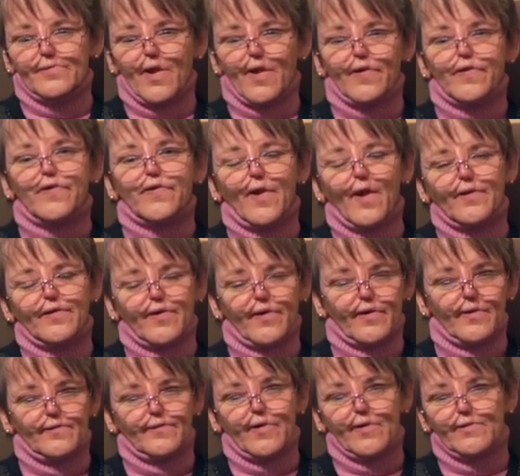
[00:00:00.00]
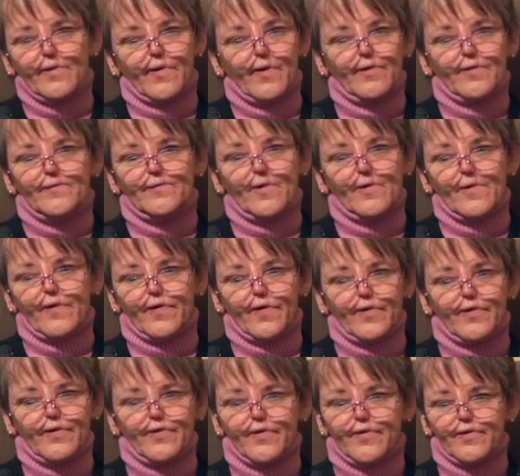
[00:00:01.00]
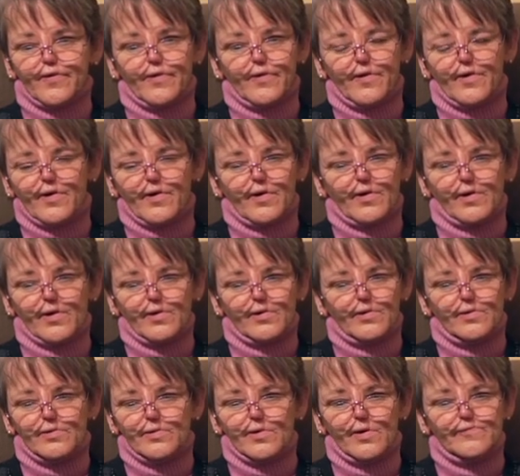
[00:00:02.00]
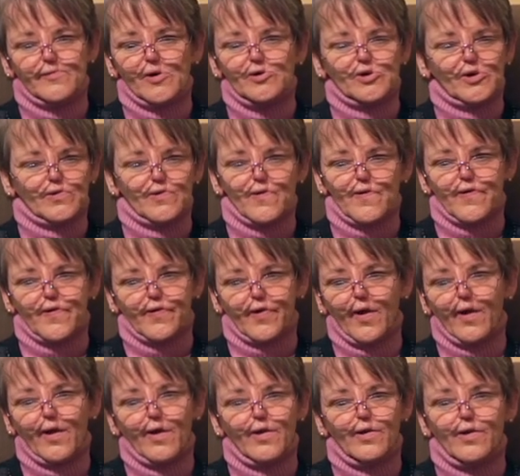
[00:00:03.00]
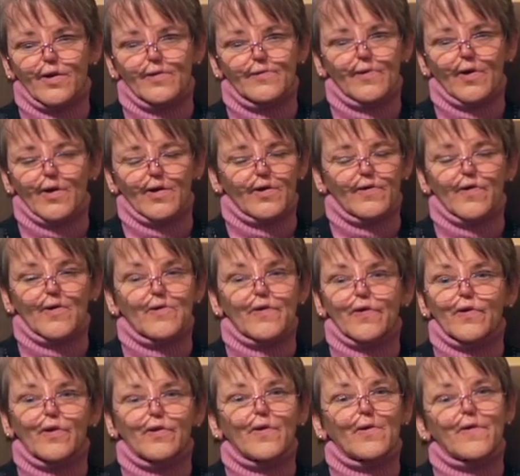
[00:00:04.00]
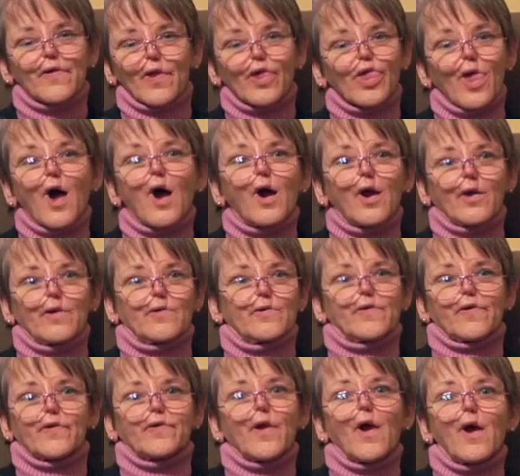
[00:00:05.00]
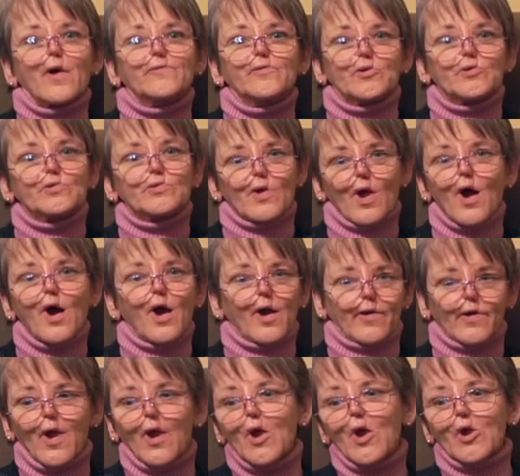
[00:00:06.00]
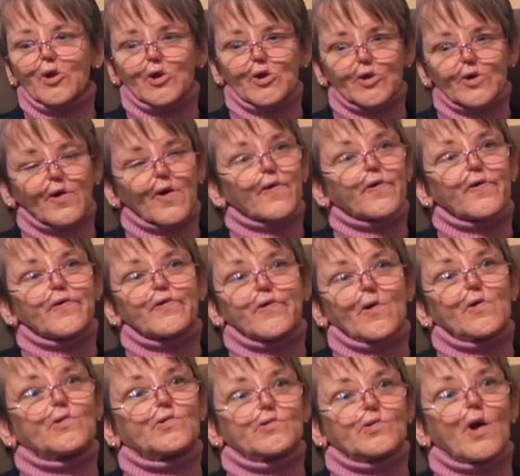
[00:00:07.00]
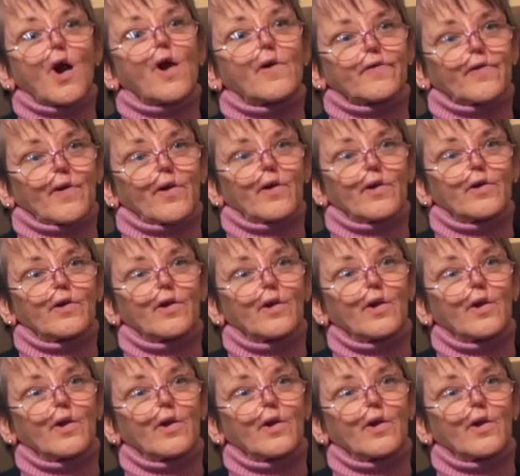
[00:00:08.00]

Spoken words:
insensitive to another person's emotional state. I mean, there's a line, there's a taboo line. You just don't cross it.